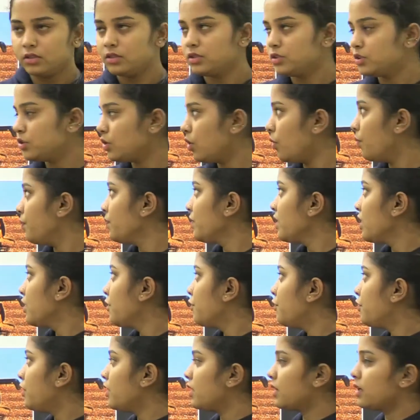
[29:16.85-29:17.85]
So
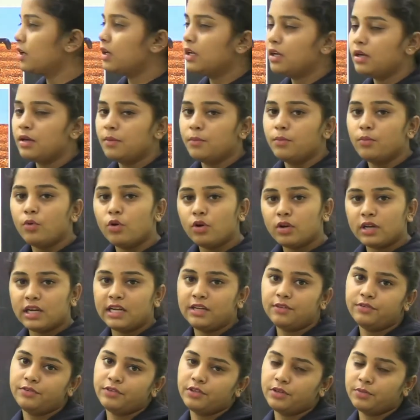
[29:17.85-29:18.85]
for more
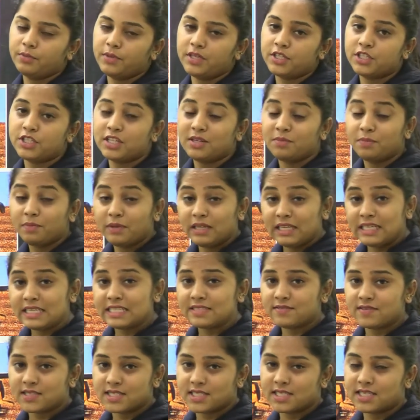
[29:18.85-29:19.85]
information,
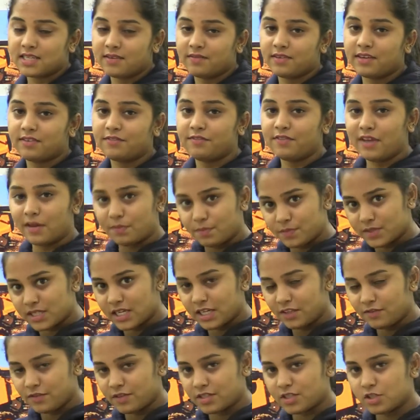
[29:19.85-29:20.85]
please visit our
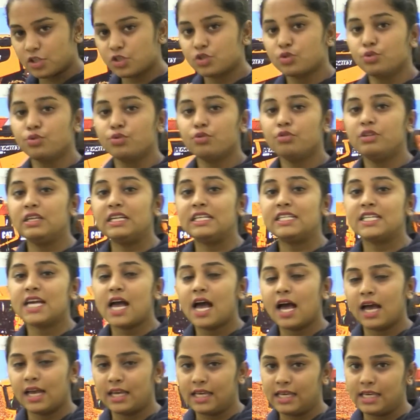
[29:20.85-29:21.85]
website, which is
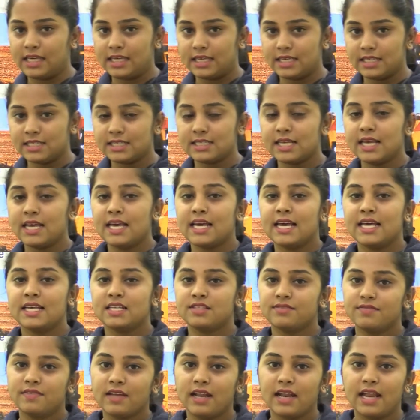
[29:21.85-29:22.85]
Deekshaa IAS,
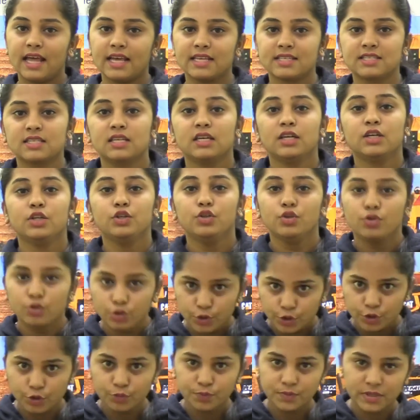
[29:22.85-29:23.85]
as well as
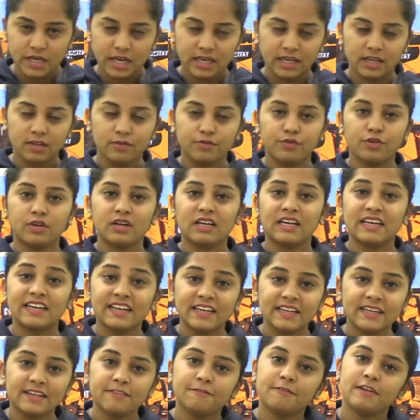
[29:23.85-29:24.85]
YouTube channel for
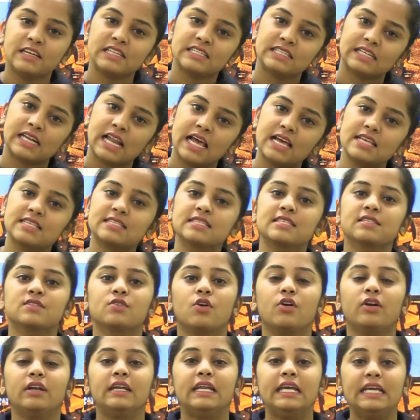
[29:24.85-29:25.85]
current affairs classes
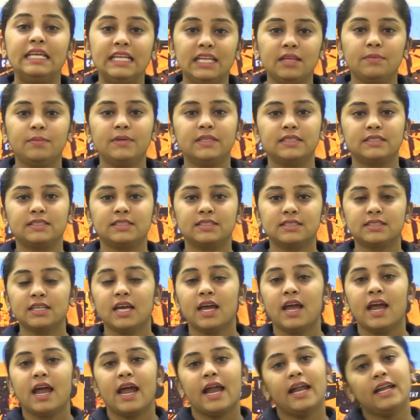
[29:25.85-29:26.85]
on daily basis
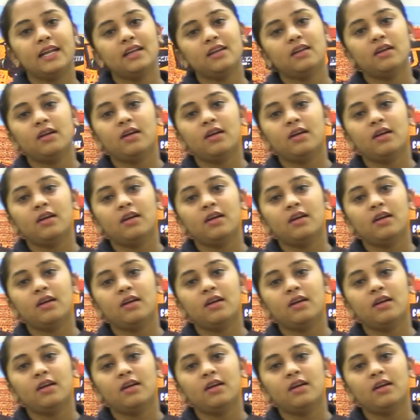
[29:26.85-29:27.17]
and